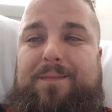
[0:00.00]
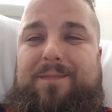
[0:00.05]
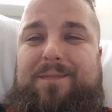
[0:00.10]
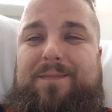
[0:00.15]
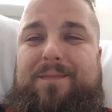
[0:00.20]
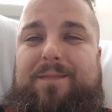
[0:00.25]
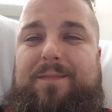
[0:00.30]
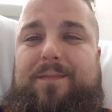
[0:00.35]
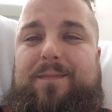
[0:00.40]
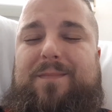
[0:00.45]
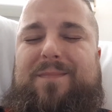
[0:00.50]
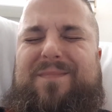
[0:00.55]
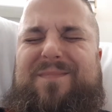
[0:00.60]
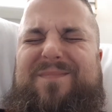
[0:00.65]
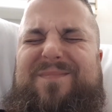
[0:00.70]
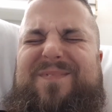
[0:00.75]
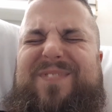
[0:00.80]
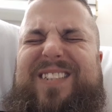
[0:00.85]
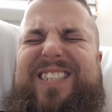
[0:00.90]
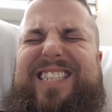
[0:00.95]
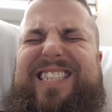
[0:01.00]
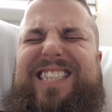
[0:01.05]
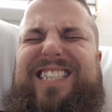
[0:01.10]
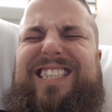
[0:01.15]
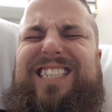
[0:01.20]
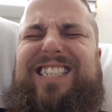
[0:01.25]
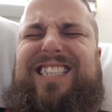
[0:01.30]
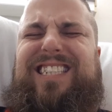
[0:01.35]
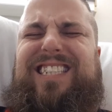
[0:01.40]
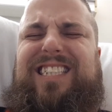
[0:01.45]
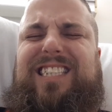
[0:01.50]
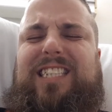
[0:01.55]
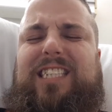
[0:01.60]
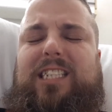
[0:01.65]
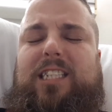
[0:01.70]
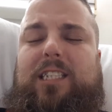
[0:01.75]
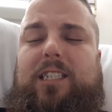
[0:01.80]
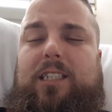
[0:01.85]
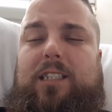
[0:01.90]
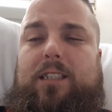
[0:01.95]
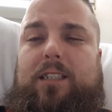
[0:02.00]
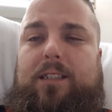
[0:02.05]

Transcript: (silence)